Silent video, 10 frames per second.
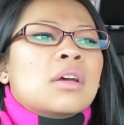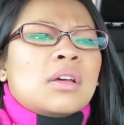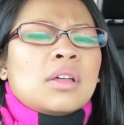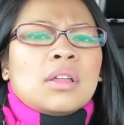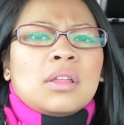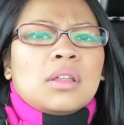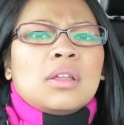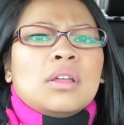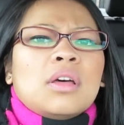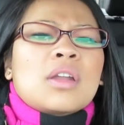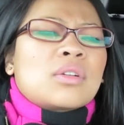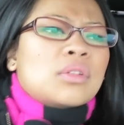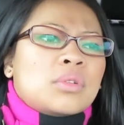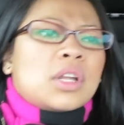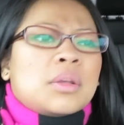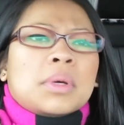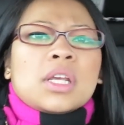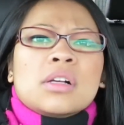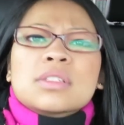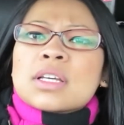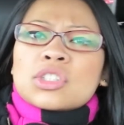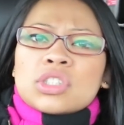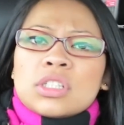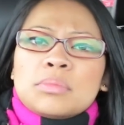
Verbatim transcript: uh, I don't know anybody else actually.